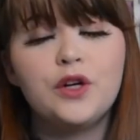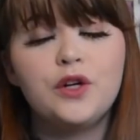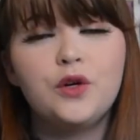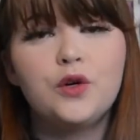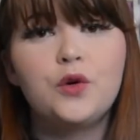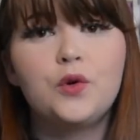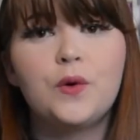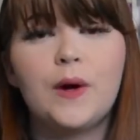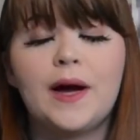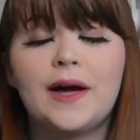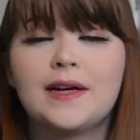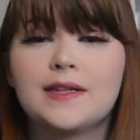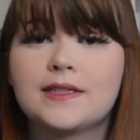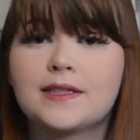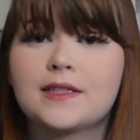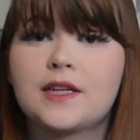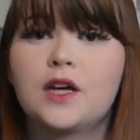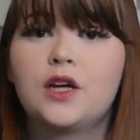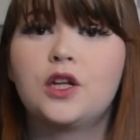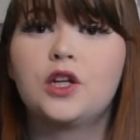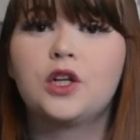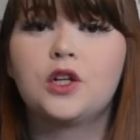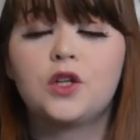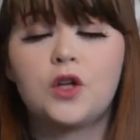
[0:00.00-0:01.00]
who has
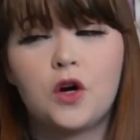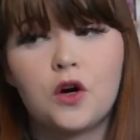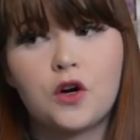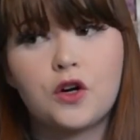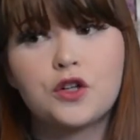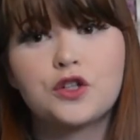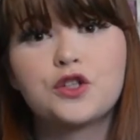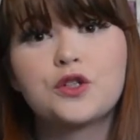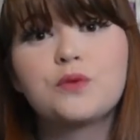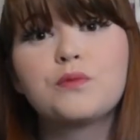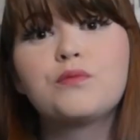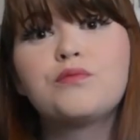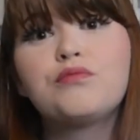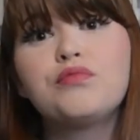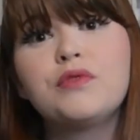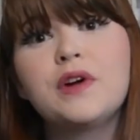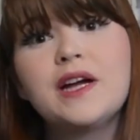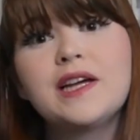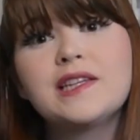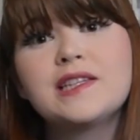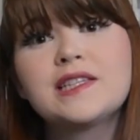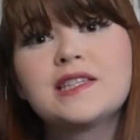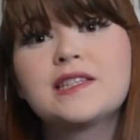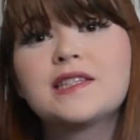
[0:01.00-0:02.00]
large
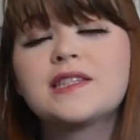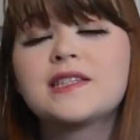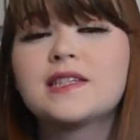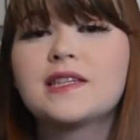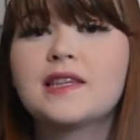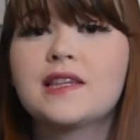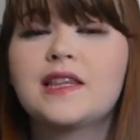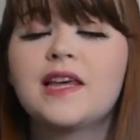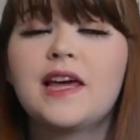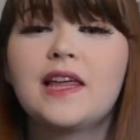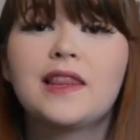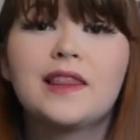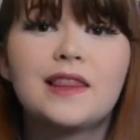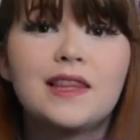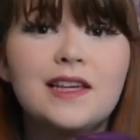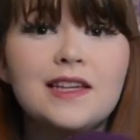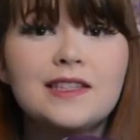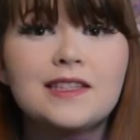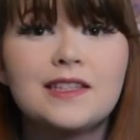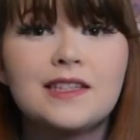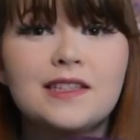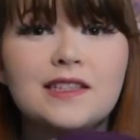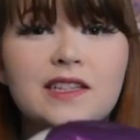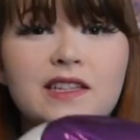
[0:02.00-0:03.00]
breasts, that
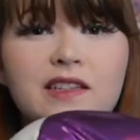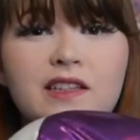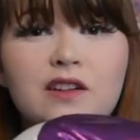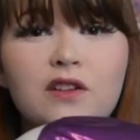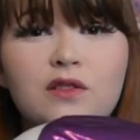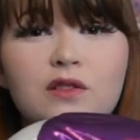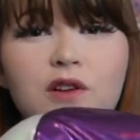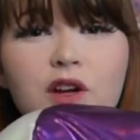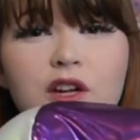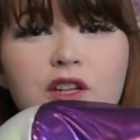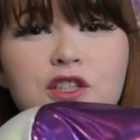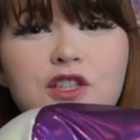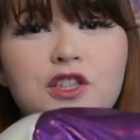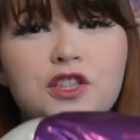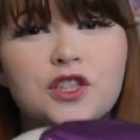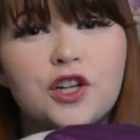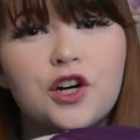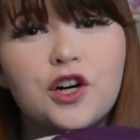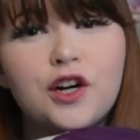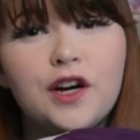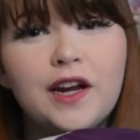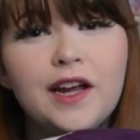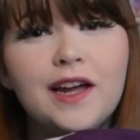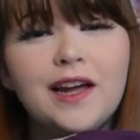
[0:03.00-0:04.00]
this is a little
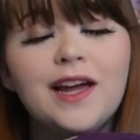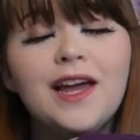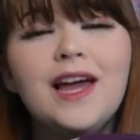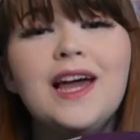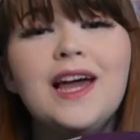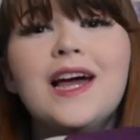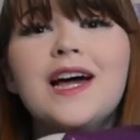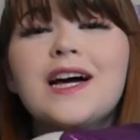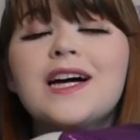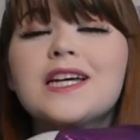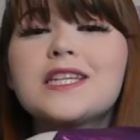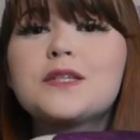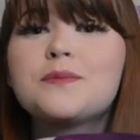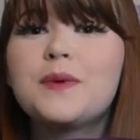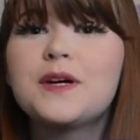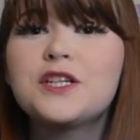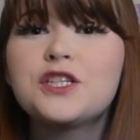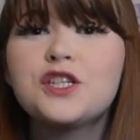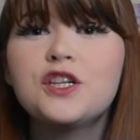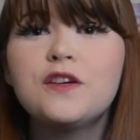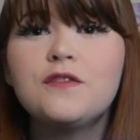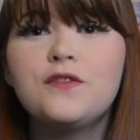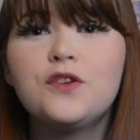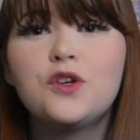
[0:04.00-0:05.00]
concerning,
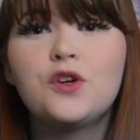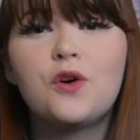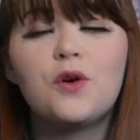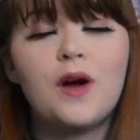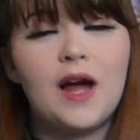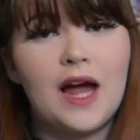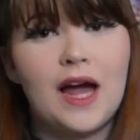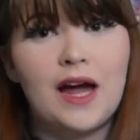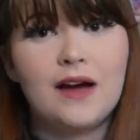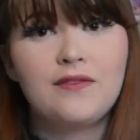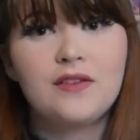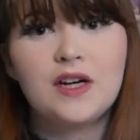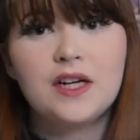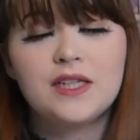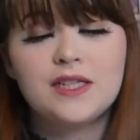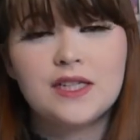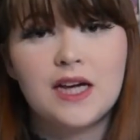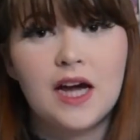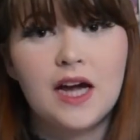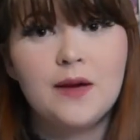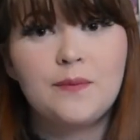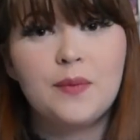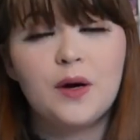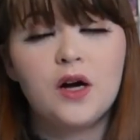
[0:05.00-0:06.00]
especially if you don't have a
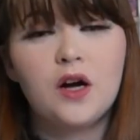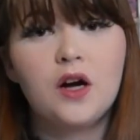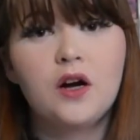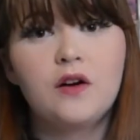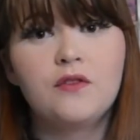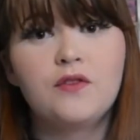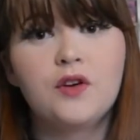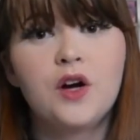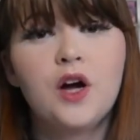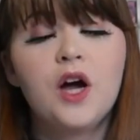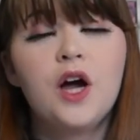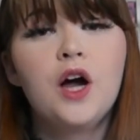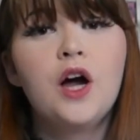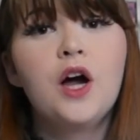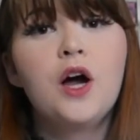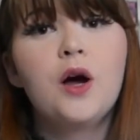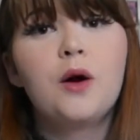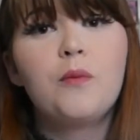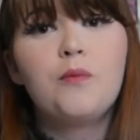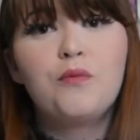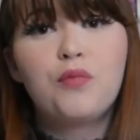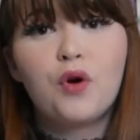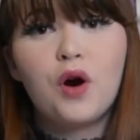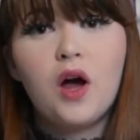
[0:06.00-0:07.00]
type of
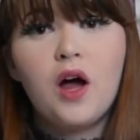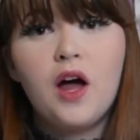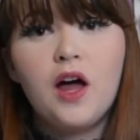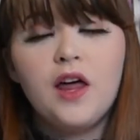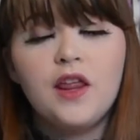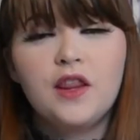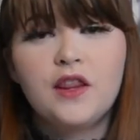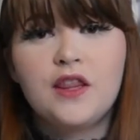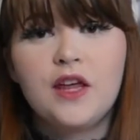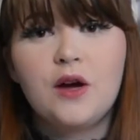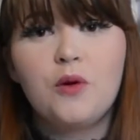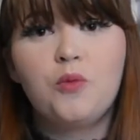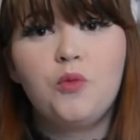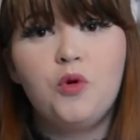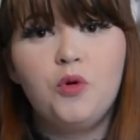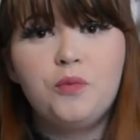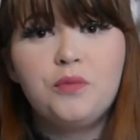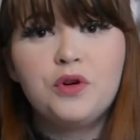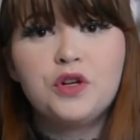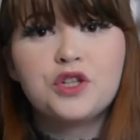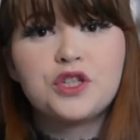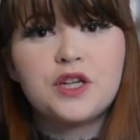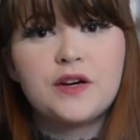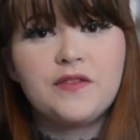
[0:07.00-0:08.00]
bra that will
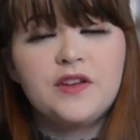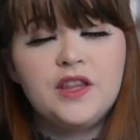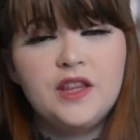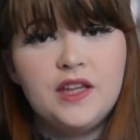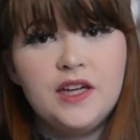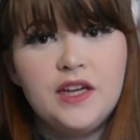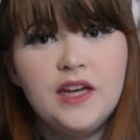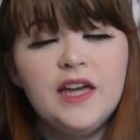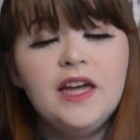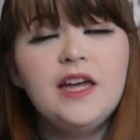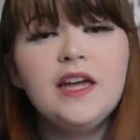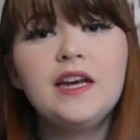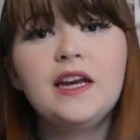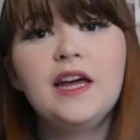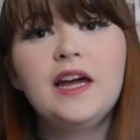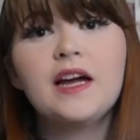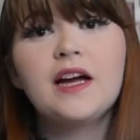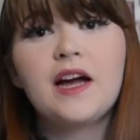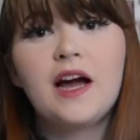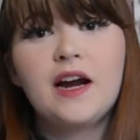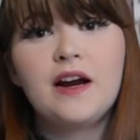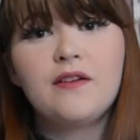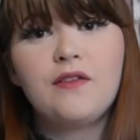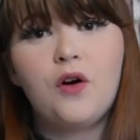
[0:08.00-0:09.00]
push everything in and
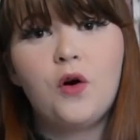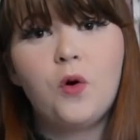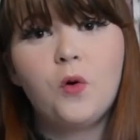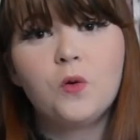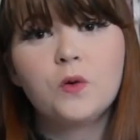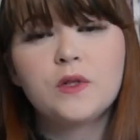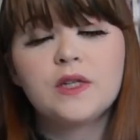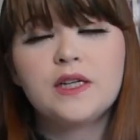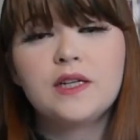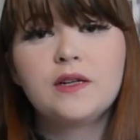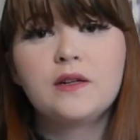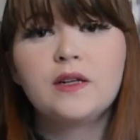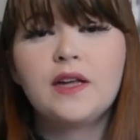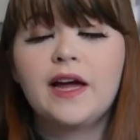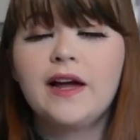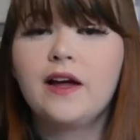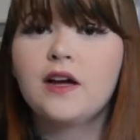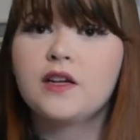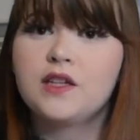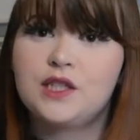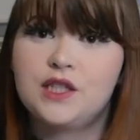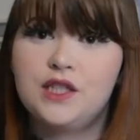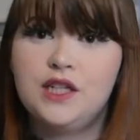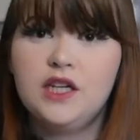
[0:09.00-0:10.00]
kind of hold it, like
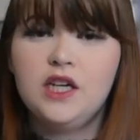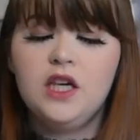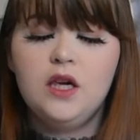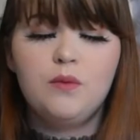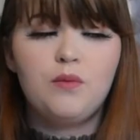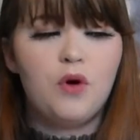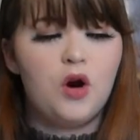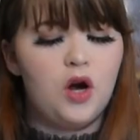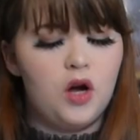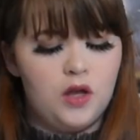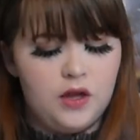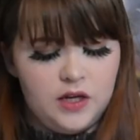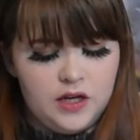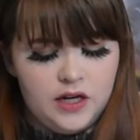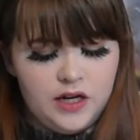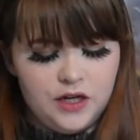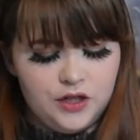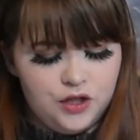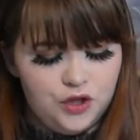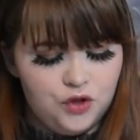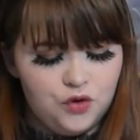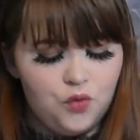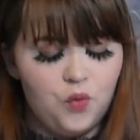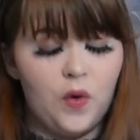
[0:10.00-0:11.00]
a sticky bra that I
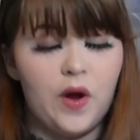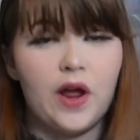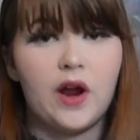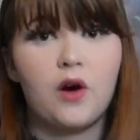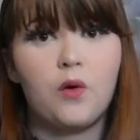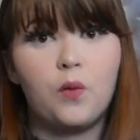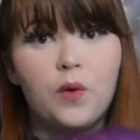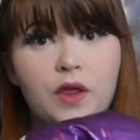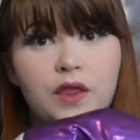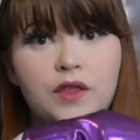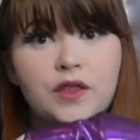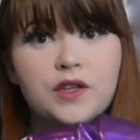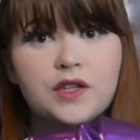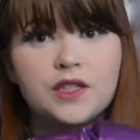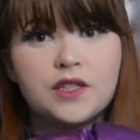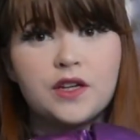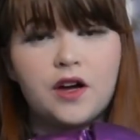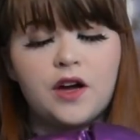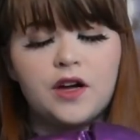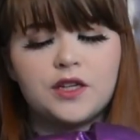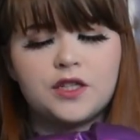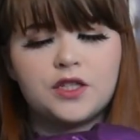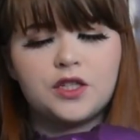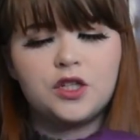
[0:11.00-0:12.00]
do wear with this
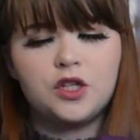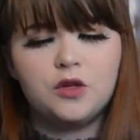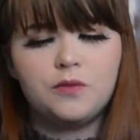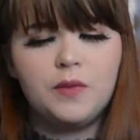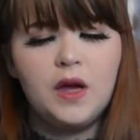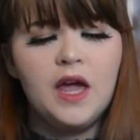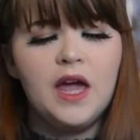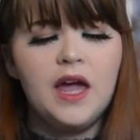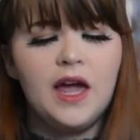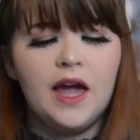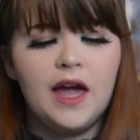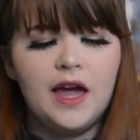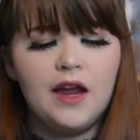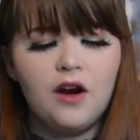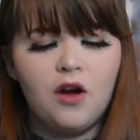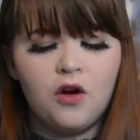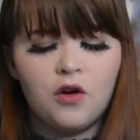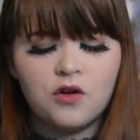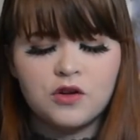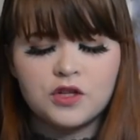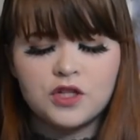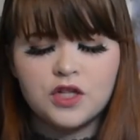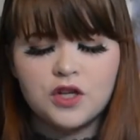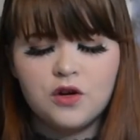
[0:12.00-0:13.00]
costume. And
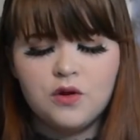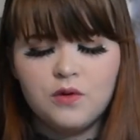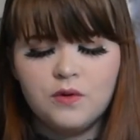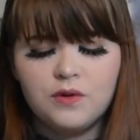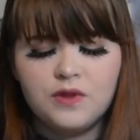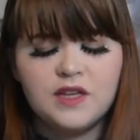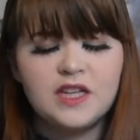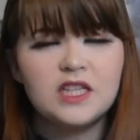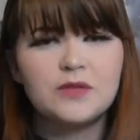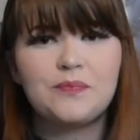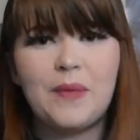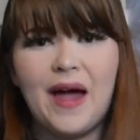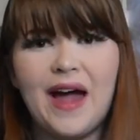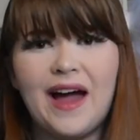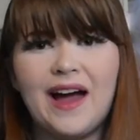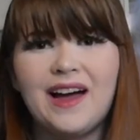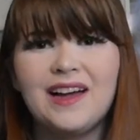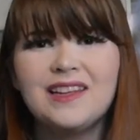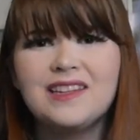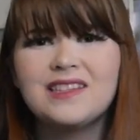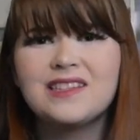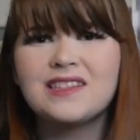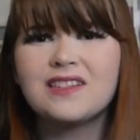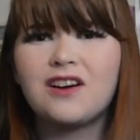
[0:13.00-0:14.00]
also these
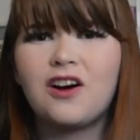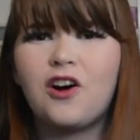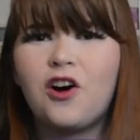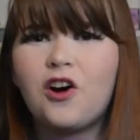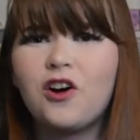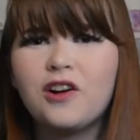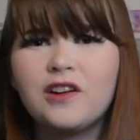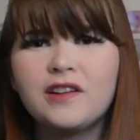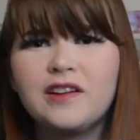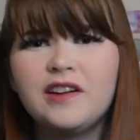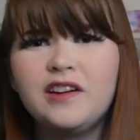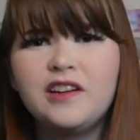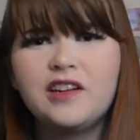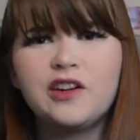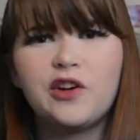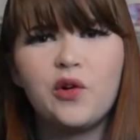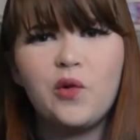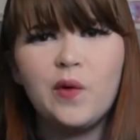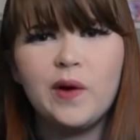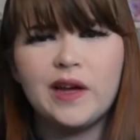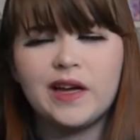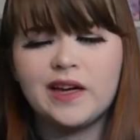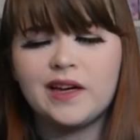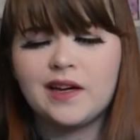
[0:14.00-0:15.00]
pads are a little
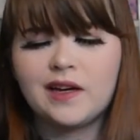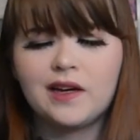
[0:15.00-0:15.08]
annoying,